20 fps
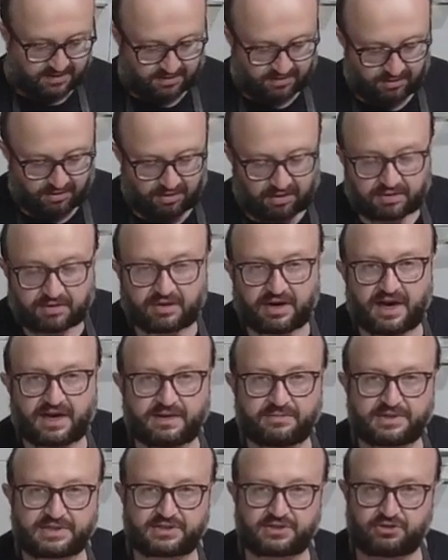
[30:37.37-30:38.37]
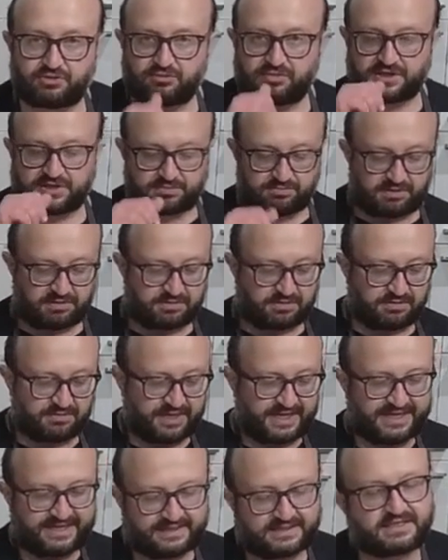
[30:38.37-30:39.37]
or you had a bit too much
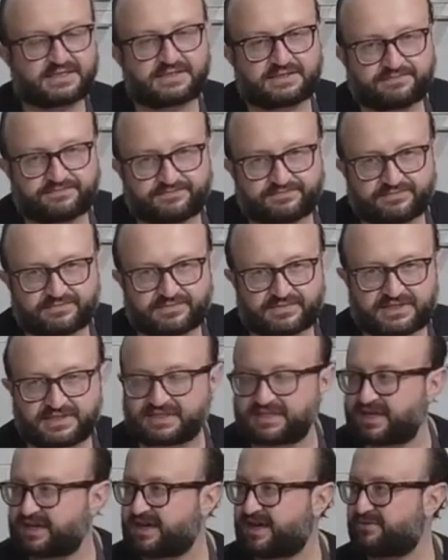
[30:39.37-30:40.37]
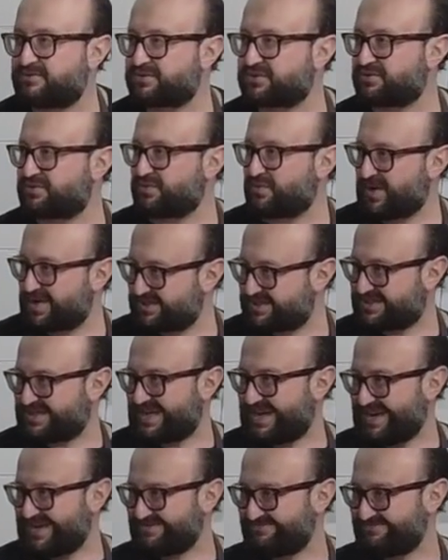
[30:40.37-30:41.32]
margaritas, just like I was on Wednesday,